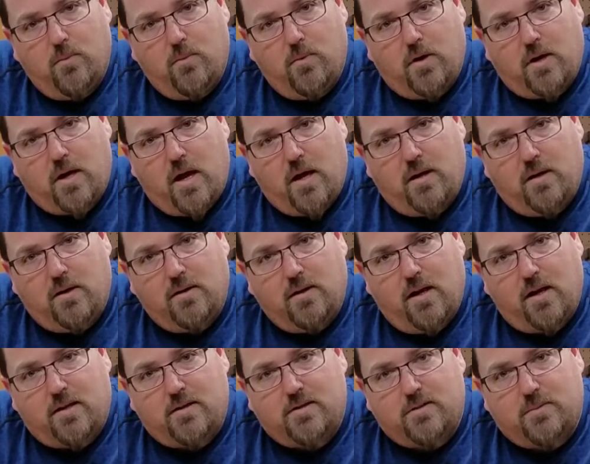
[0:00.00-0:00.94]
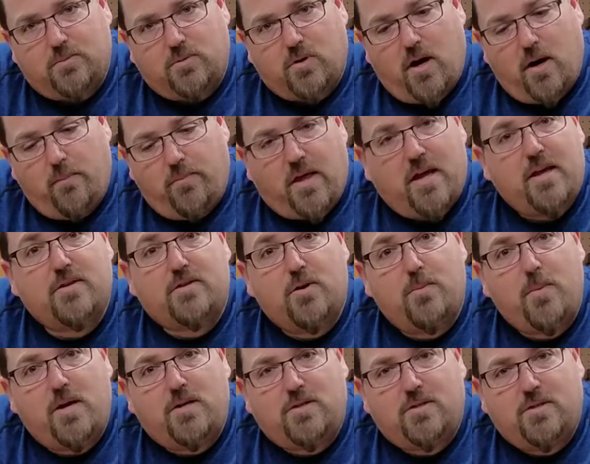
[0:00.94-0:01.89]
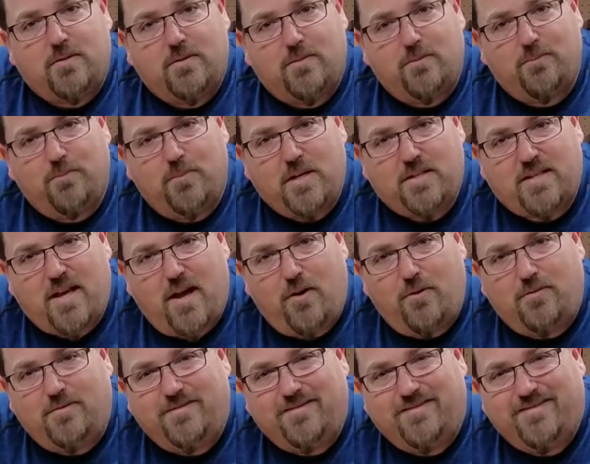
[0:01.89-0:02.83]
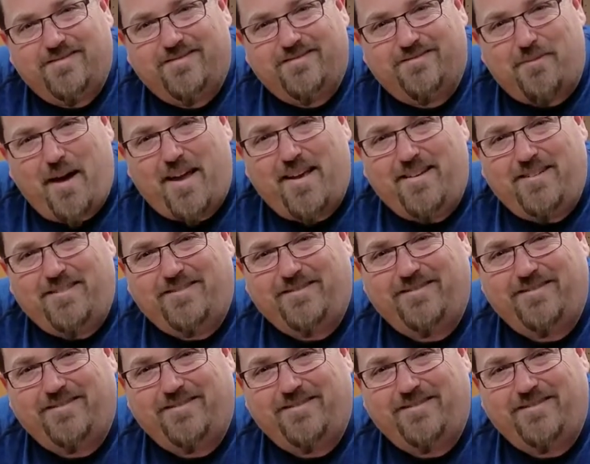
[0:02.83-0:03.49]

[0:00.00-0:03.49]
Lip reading: again, like and subscribe. Thank you so much. Peace out. Bye.